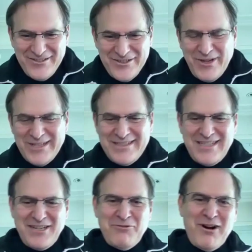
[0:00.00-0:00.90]
it's always great to
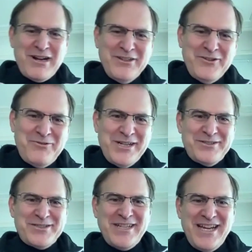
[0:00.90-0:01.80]
take a walk on the wilder
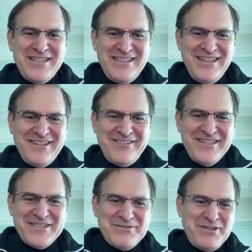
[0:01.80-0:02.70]
side,
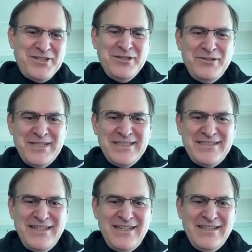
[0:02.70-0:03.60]
Chris, with you. And
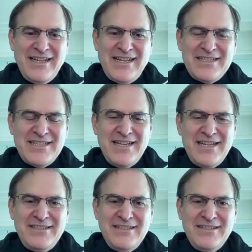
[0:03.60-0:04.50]
like I
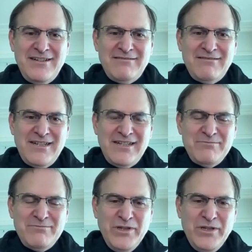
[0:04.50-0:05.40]
said,
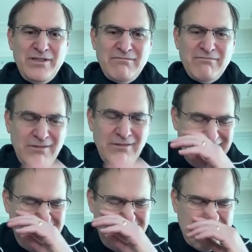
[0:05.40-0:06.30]
we
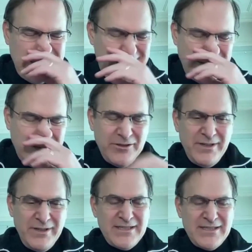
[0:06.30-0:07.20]
connected a few
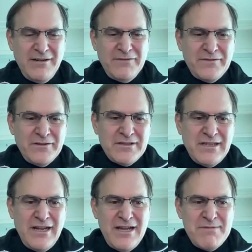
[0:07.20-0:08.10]
weeks ago for the
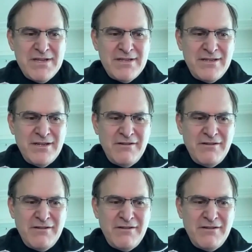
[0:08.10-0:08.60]
first time, and